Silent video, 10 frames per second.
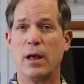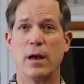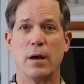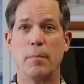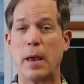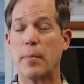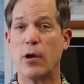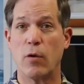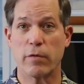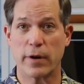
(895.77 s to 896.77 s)
uh, maybe
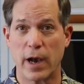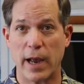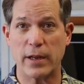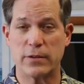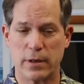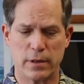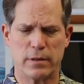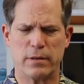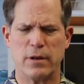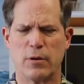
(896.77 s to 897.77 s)
overnight to,
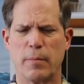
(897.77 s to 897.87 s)
you know,